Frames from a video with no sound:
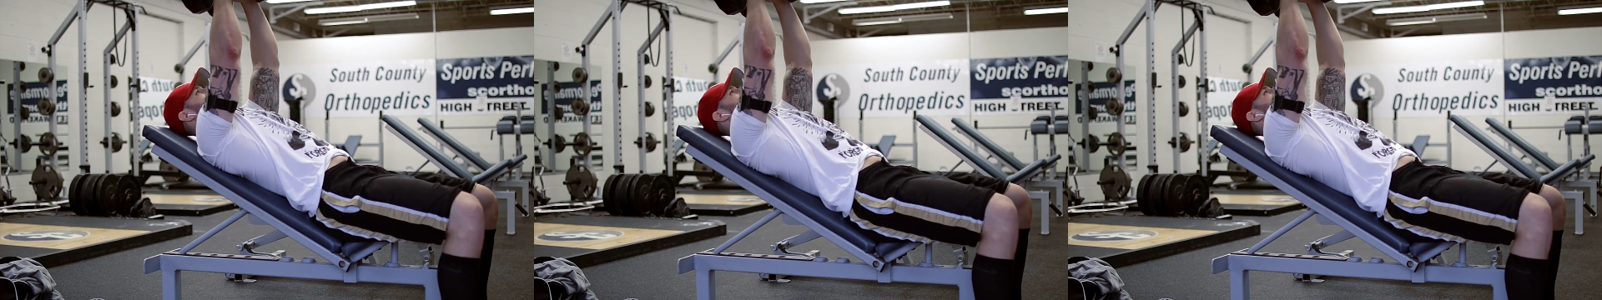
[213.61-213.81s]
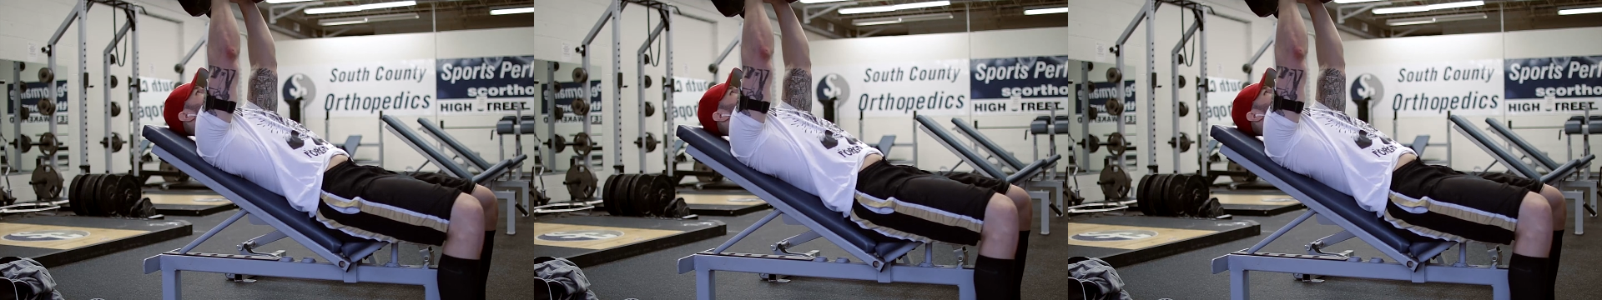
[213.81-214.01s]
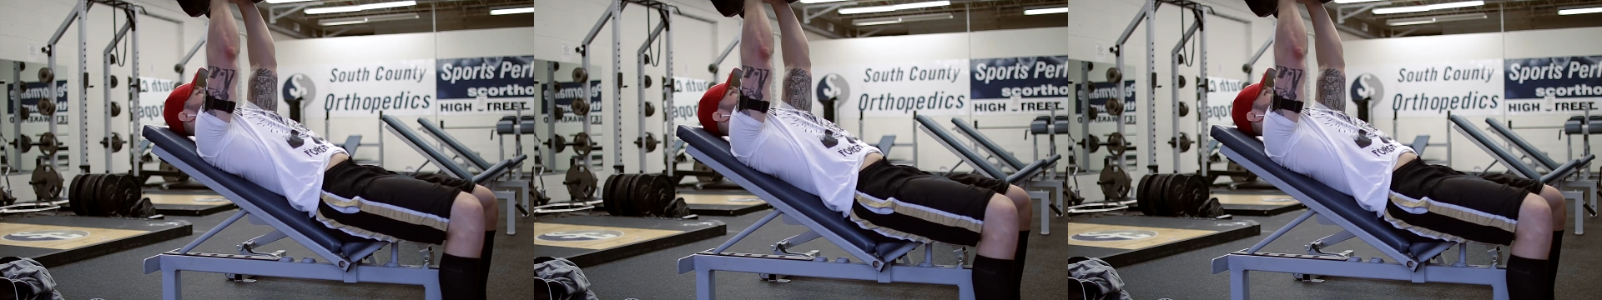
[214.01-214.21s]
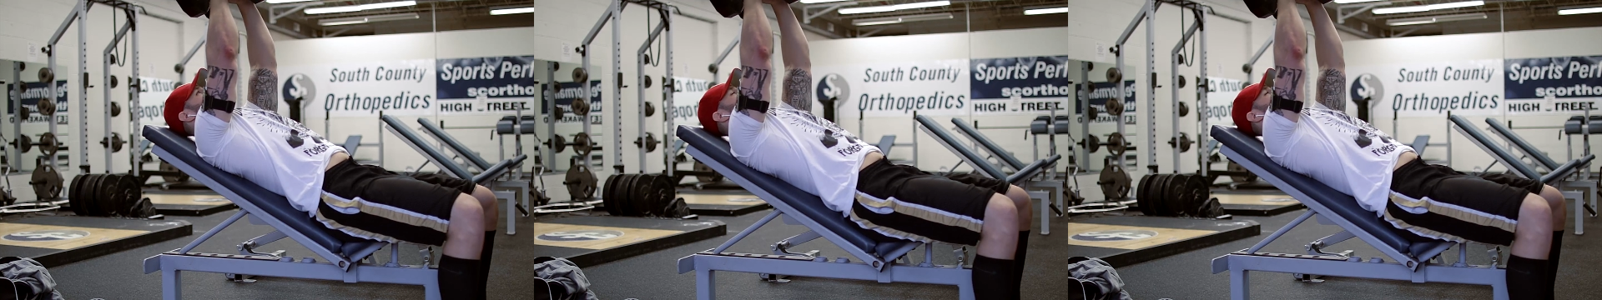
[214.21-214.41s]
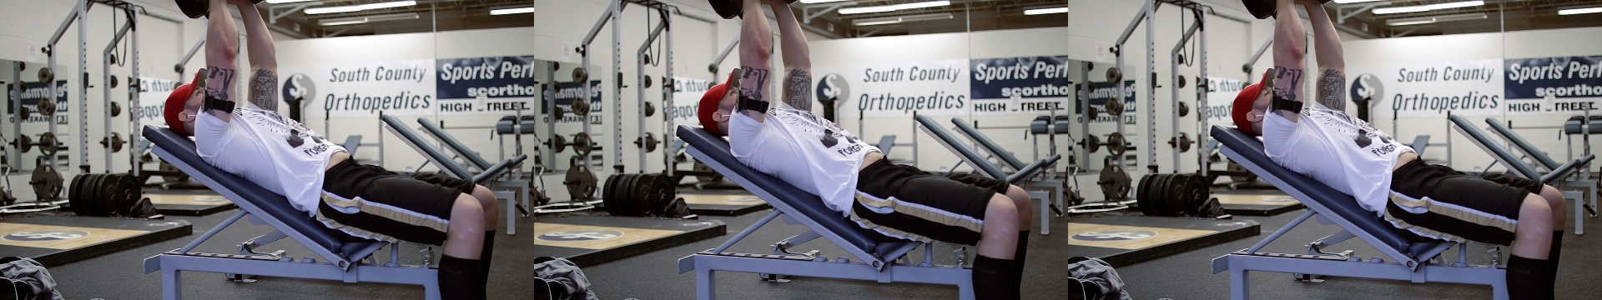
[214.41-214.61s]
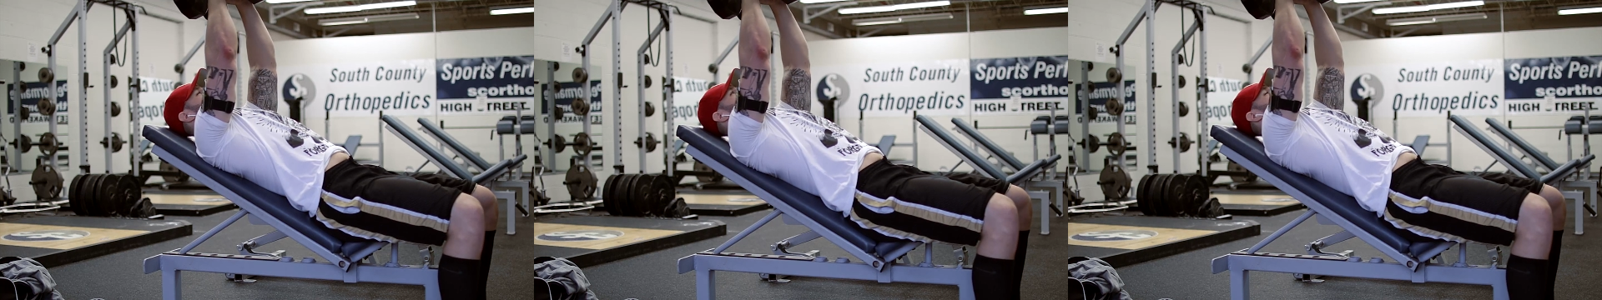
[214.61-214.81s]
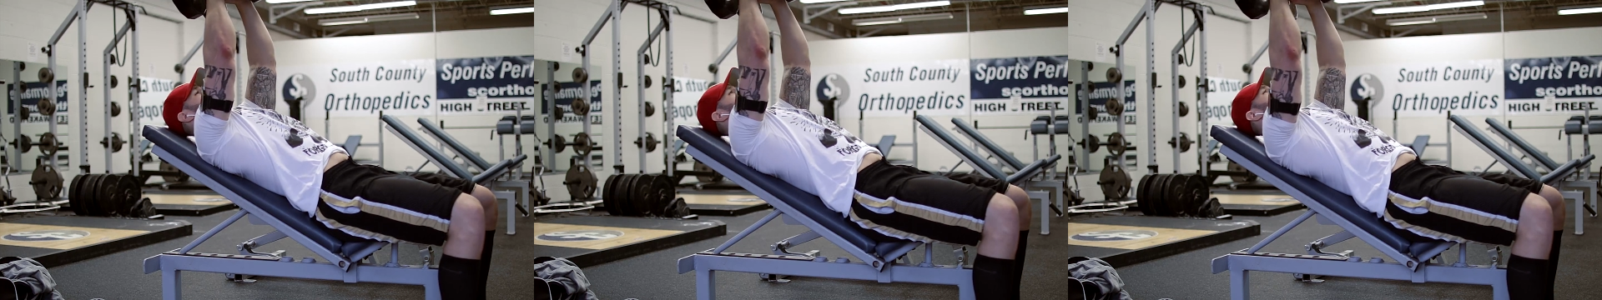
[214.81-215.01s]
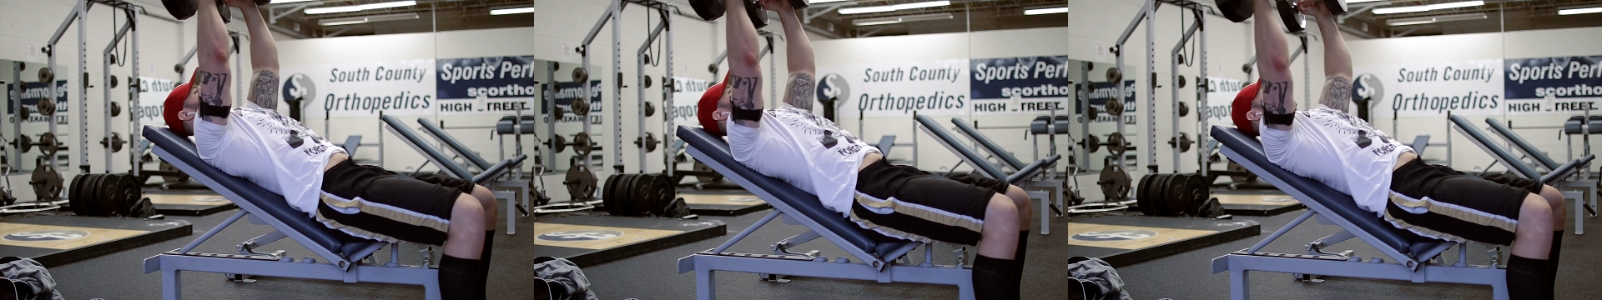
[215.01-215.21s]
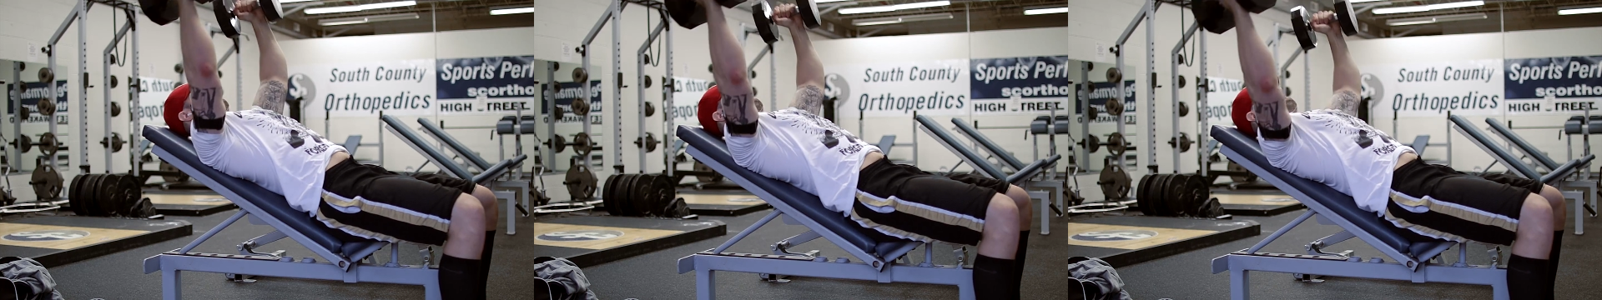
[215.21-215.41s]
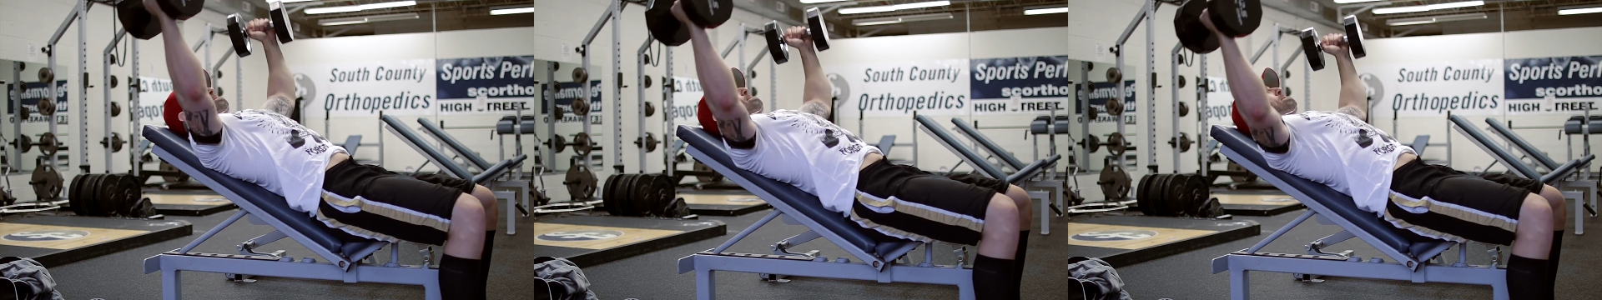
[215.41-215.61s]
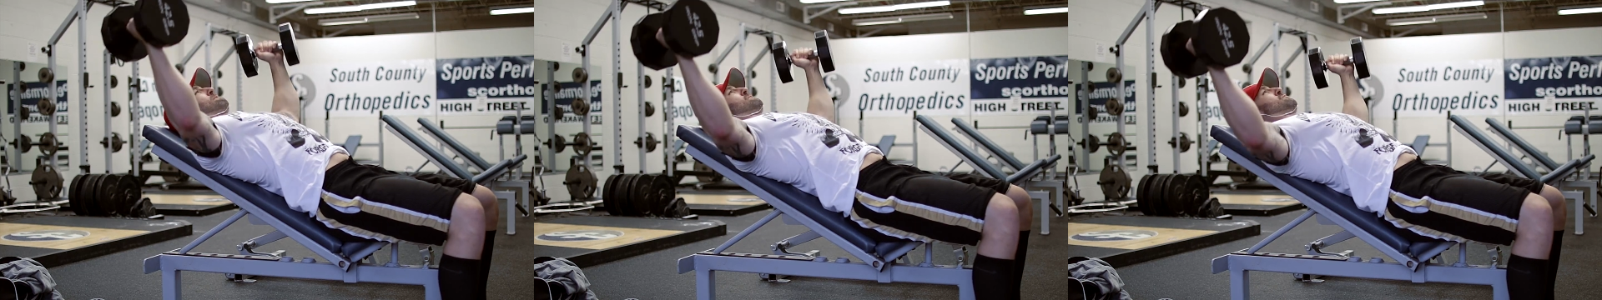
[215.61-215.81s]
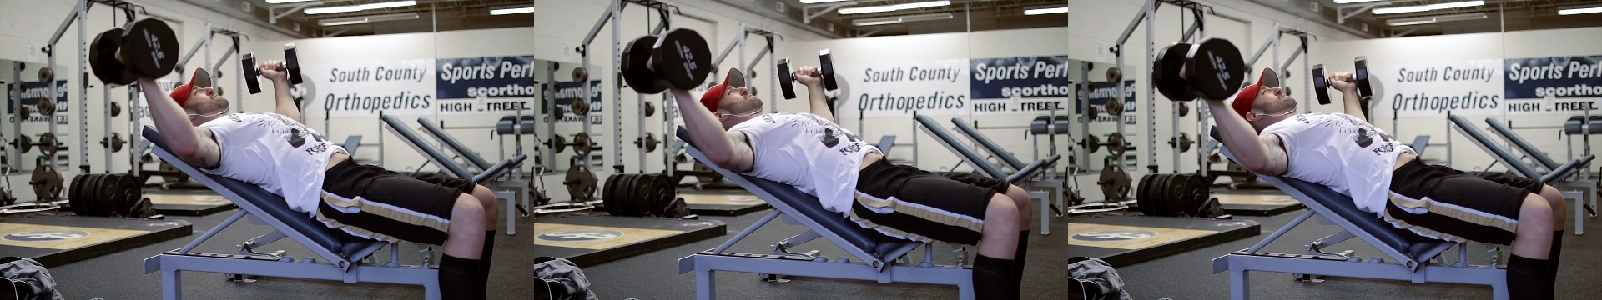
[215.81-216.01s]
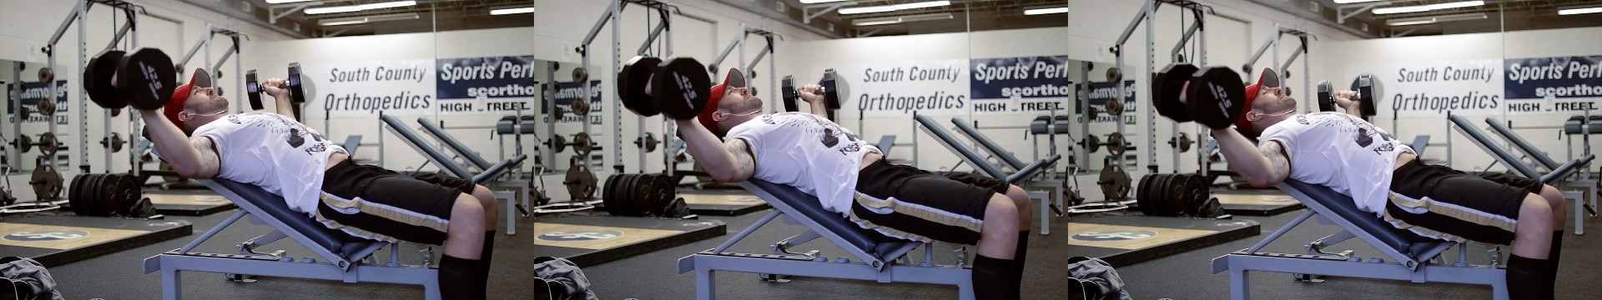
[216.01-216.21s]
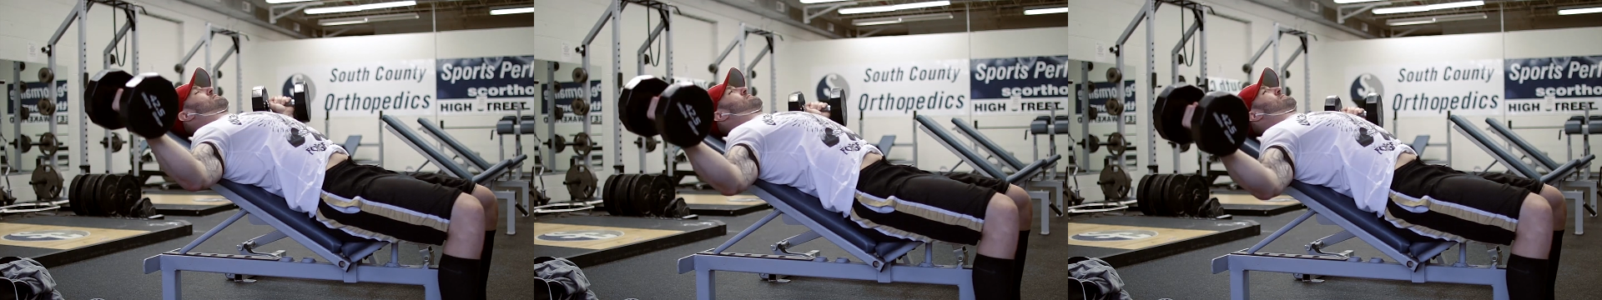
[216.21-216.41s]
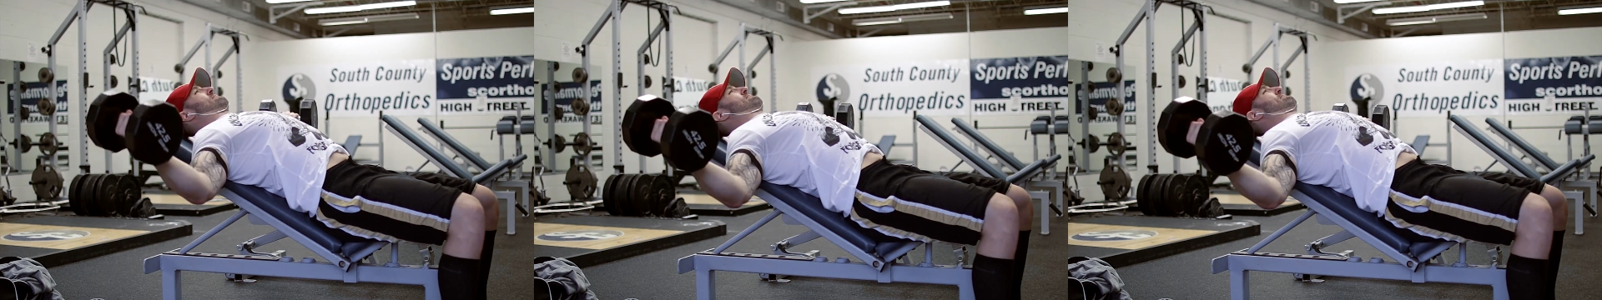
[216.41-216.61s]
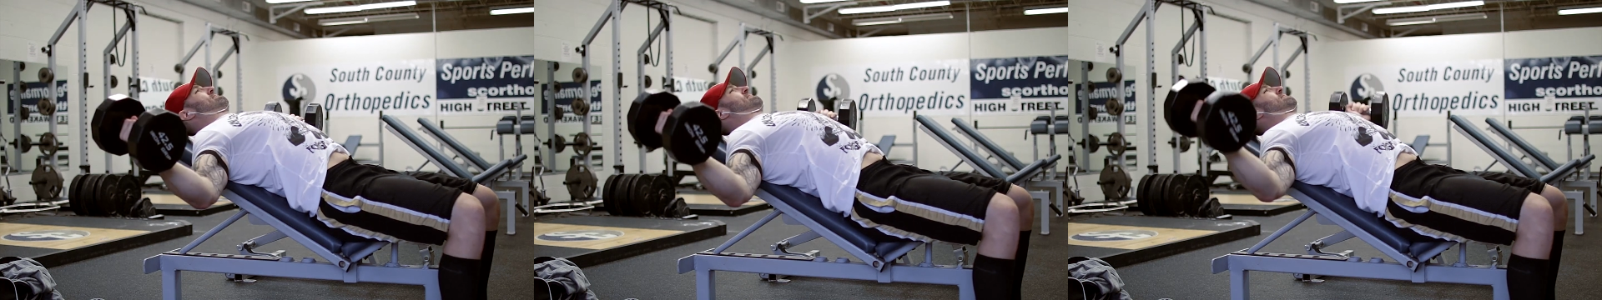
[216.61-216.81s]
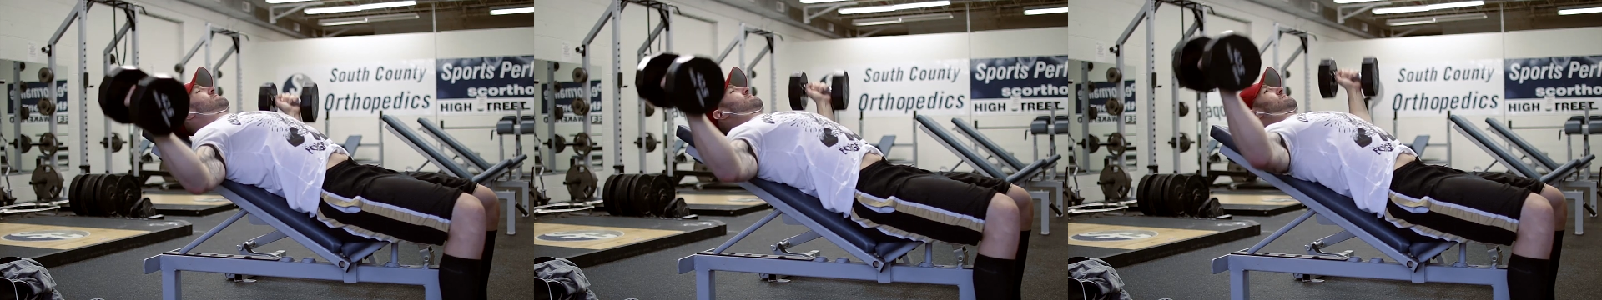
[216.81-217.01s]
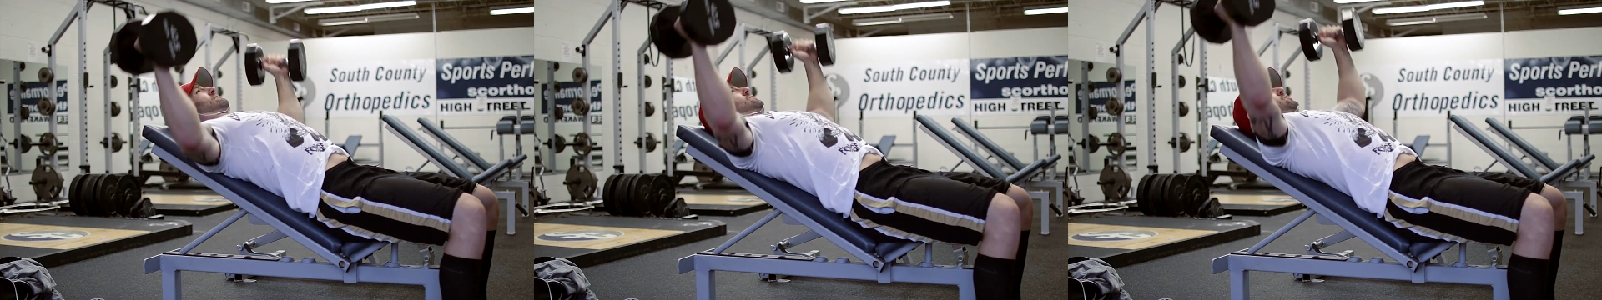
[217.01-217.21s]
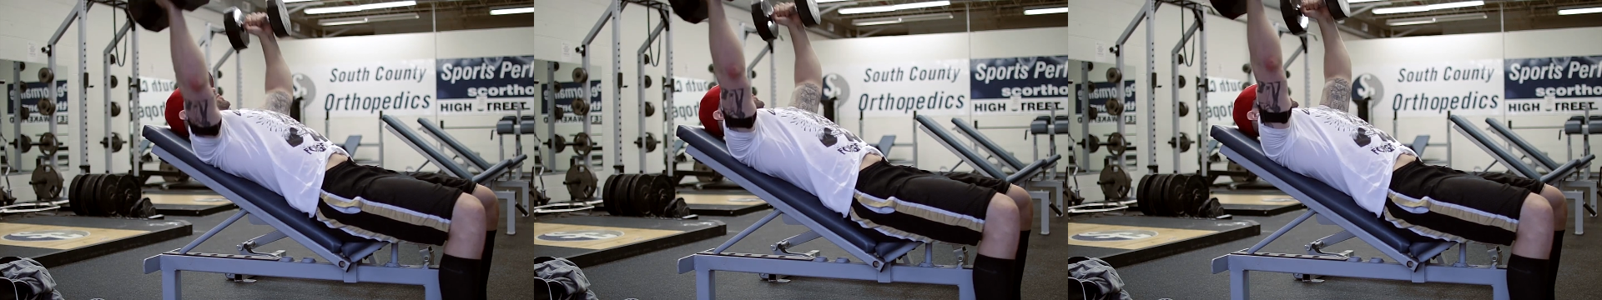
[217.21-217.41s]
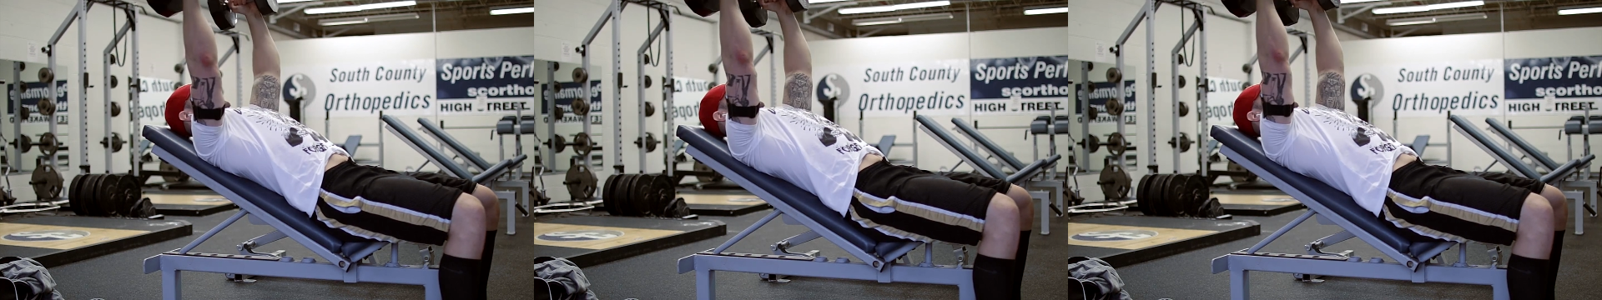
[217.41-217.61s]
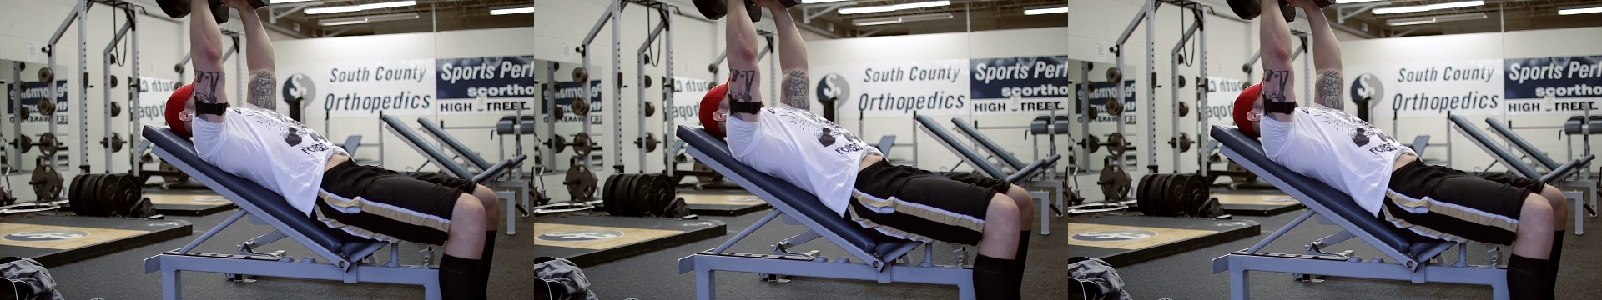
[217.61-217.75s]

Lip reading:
[unreadable: no face in view]